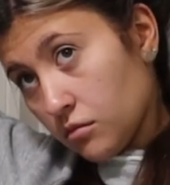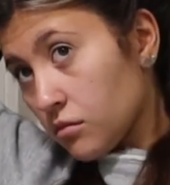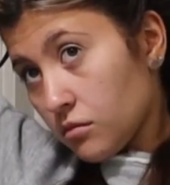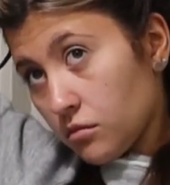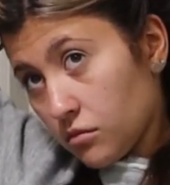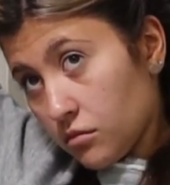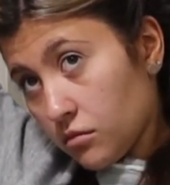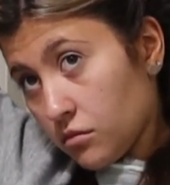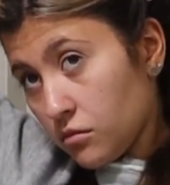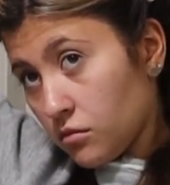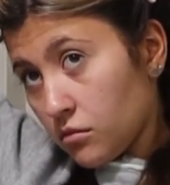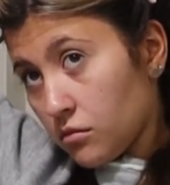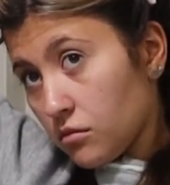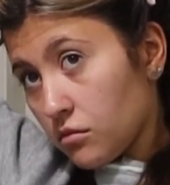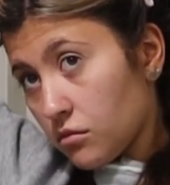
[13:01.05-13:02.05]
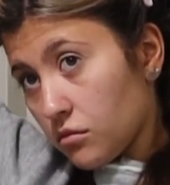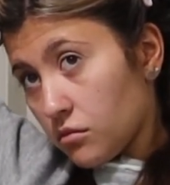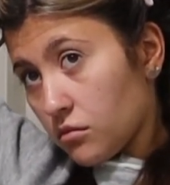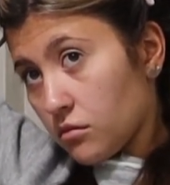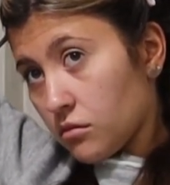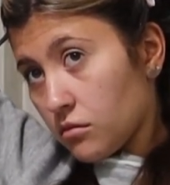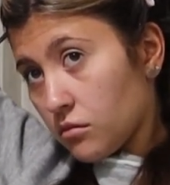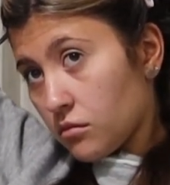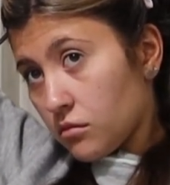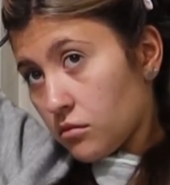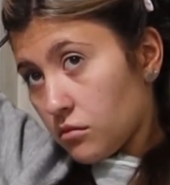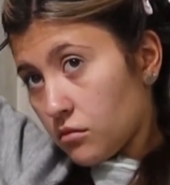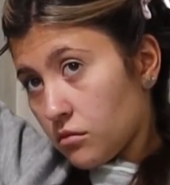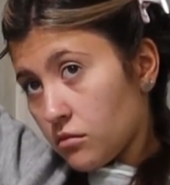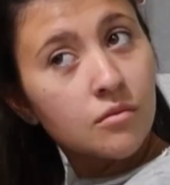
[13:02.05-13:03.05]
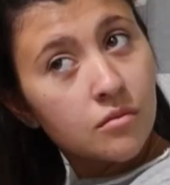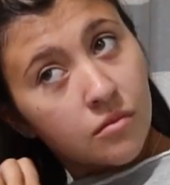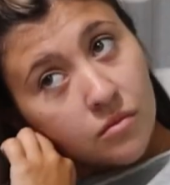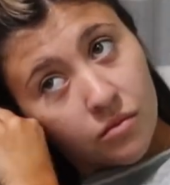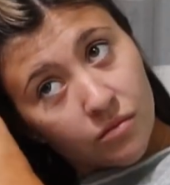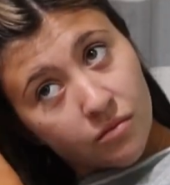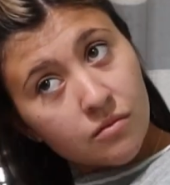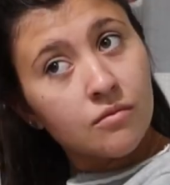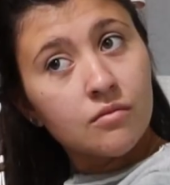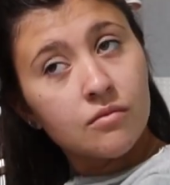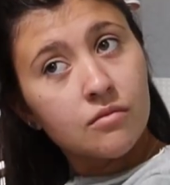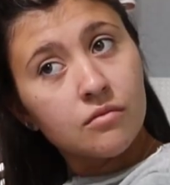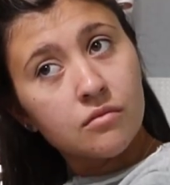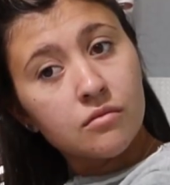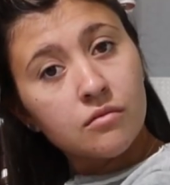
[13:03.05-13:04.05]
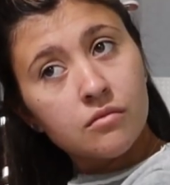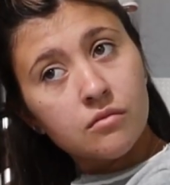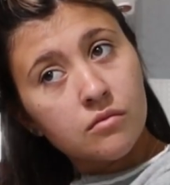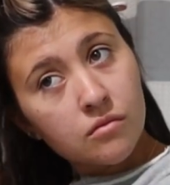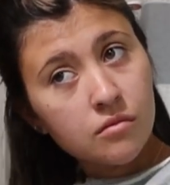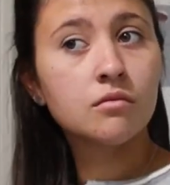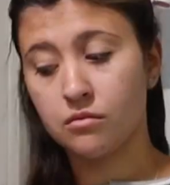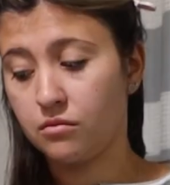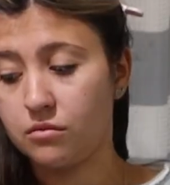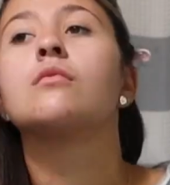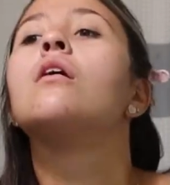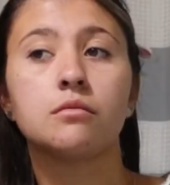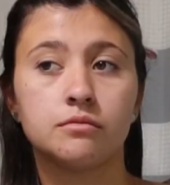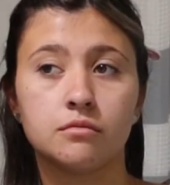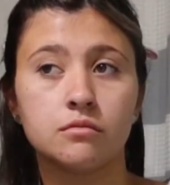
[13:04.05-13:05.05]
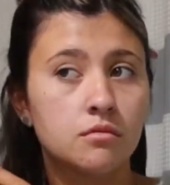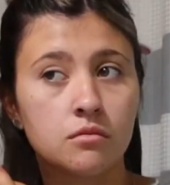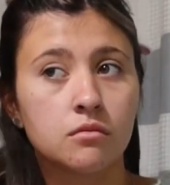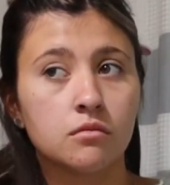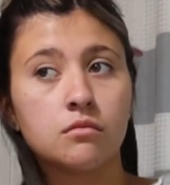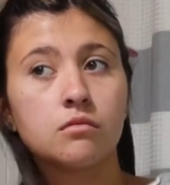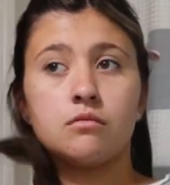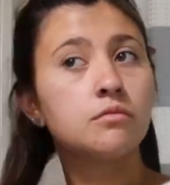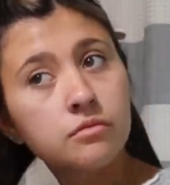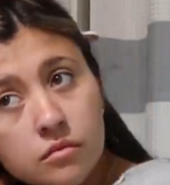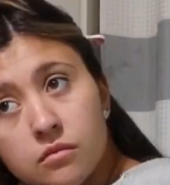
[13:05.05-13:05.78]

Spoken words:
Nobody speaks.